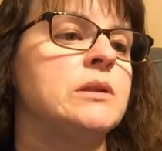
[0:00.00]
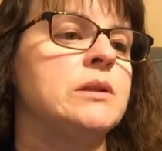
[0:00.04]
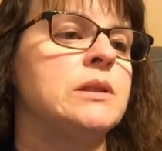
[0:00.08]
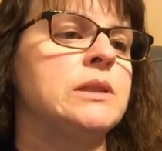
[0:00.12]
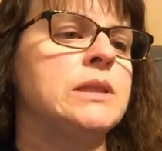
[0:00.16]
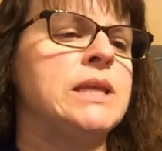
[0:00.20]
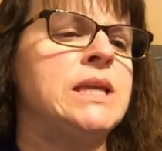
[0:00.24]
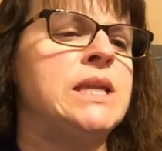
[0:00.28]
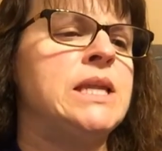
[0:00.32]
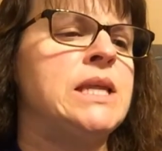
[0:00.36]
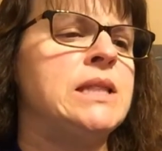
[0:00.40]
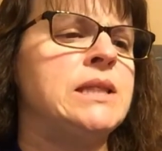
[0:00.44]

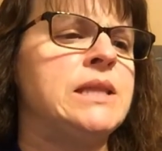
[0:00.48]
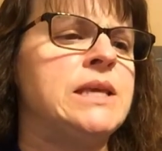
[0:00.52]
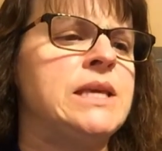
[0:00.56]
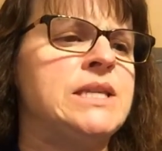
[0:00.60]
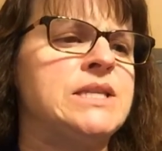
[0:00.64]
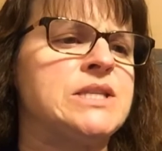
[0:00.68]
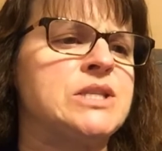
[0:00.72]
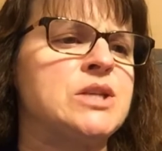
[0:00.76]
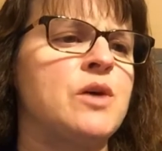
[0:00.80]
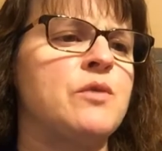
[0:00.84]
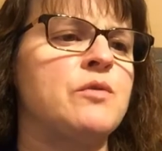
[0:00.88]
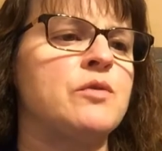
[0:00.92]
Lenny
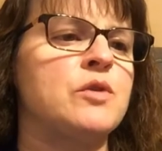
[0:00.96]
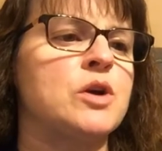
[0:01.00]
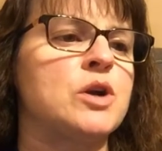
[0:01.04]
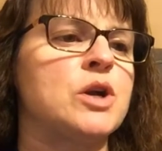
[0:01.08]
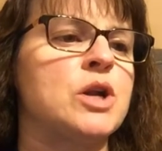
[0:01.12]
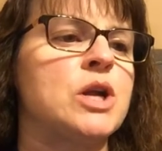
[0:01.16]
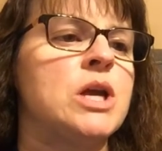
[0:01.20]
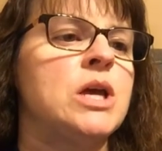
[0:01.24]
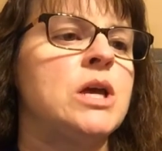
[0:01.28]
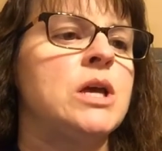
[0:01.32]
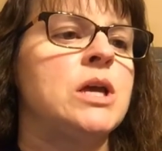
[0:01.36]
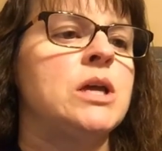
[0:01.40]
leans over.
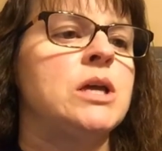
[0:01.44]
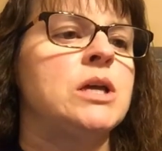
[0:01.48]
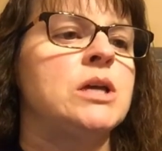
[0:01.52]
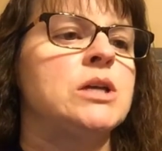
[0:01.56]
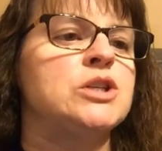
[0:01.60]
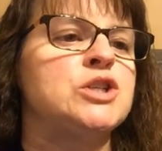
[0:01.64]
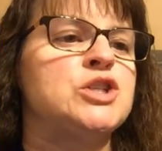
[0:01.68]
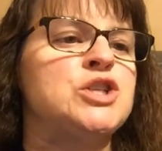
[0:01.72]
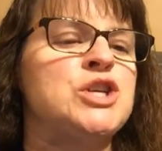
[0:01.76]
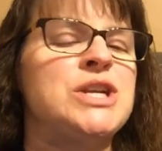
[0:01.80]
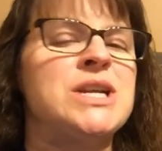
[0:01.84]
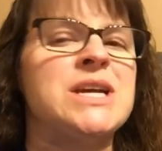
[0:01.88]

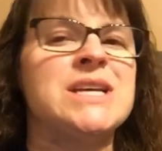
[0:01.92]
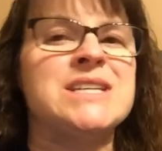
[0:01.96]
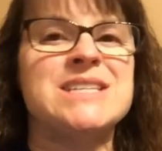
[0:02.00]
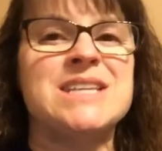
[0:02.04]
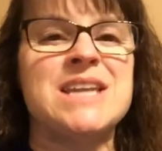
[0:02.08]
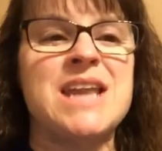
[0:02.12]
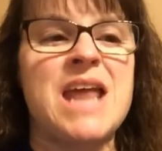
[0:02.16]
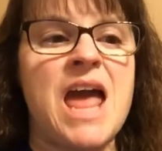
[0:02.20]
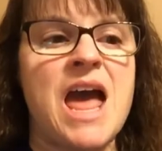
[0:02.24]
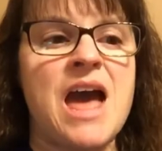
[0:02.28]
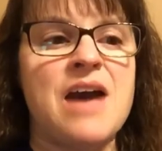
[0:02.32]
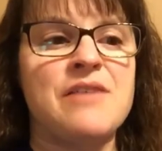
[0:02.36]
She
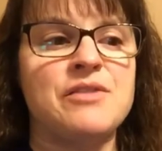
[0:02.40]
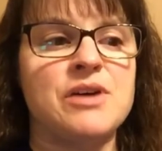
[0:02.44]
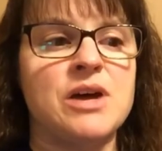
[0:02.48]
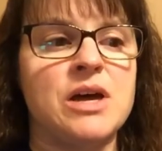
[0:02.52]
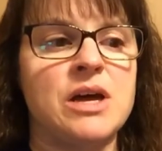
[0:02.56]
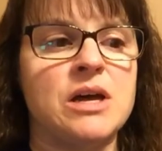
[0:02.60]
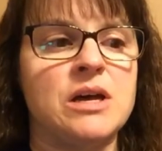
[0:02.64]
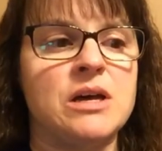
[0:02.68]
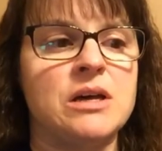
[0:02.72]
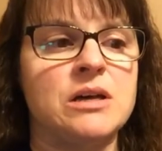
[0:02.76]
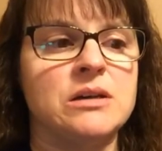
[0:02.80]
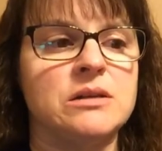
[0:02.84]
doesn't have
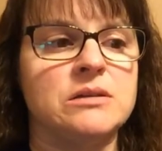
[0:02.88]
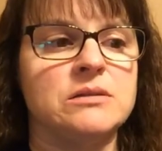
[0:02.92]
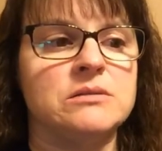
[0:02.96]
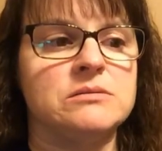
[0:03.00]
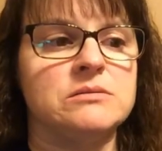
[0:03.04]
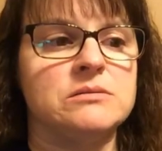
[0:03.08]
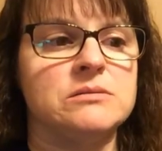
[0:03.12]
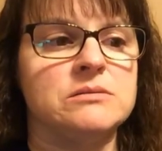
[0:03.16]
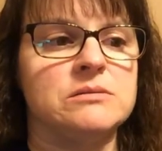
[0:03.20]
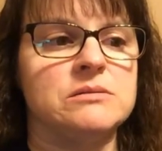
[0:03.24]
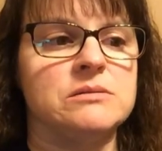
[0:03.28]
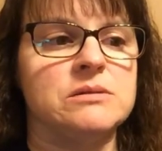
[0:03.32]
a,
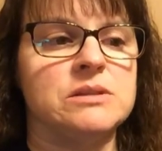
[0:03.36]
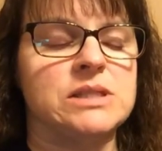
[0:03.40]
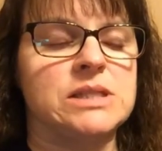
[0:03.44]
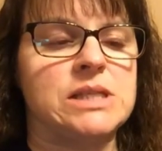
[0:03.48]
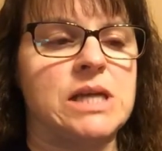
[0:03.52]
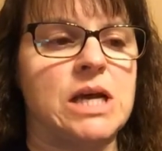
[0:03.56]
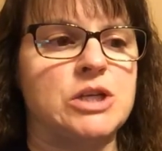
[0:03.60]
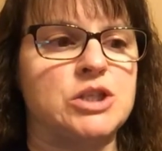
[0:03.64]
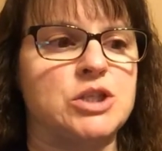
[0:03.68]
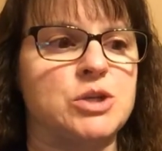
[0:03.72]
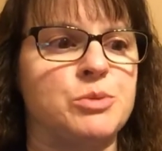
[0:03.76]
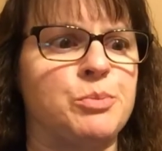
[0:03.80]

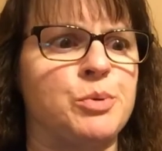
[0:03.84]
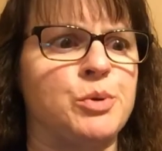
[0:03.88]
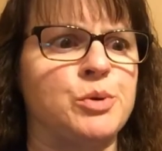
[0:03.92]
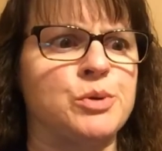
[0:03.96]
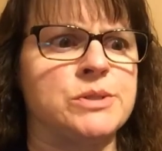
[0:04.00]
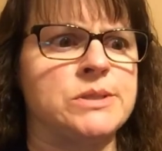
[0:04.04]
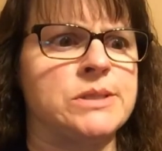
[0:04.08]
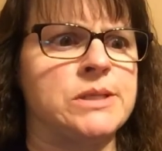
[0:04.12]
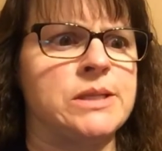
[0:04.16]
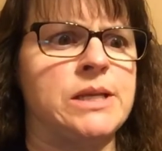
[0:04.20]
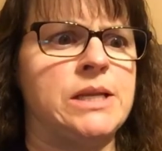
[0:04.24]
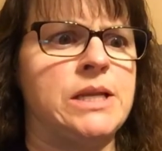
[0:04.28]
Sasha
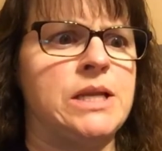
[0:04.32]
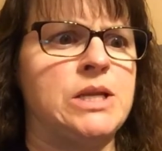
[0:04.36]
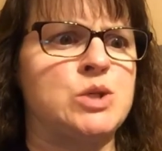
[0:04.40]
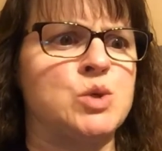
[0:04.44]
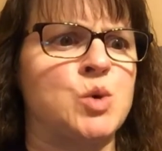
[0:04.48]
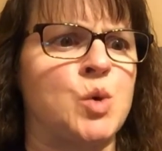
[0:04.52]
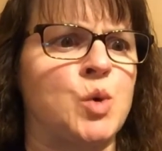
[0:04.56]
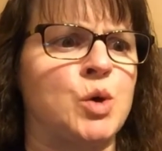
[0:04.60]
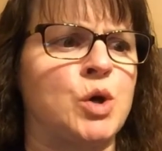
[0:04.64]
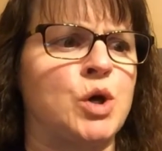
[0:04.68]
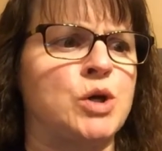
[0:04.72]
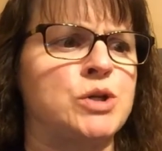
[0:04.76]
pulls Lenny
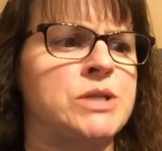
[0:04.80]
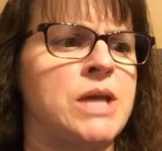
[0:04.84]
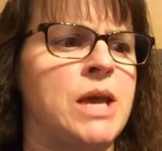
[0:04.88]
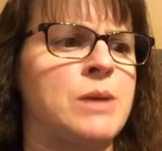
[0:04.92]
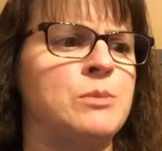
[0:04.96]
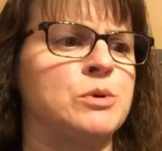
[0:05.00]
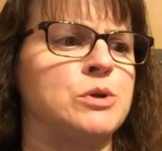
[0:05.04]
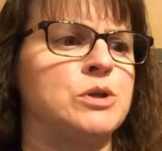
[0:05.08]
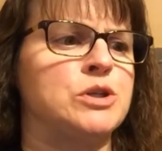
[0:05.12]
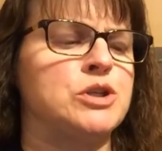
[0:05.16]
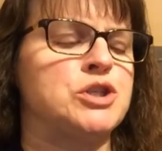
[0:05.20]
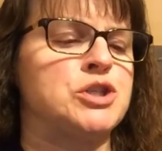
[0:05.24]
toward our
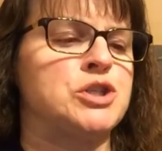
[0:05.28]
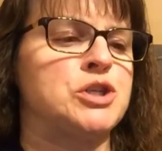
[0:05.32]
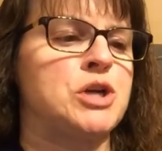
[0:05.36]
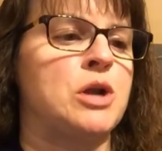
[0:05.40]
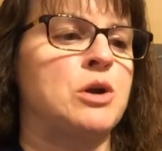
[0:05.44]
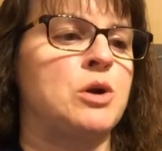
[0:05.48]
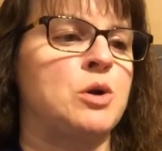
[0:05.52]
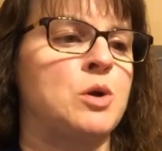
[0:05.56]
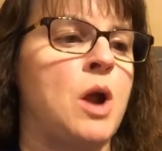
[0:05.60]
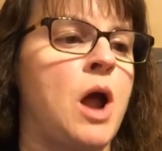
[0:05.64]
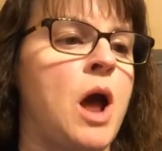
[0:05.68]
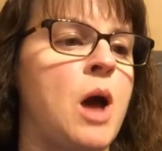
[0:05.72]
table to shut
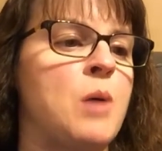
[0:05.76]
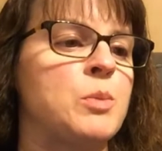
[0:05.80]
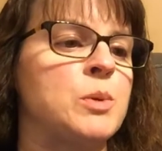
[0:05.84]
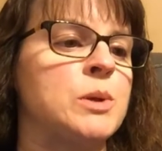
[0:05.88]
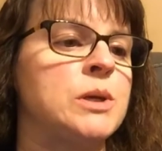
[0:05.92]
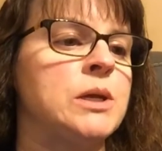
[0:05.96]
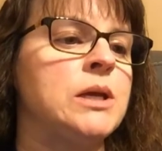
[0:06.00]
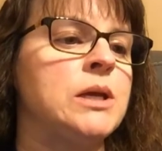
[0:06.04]
her up.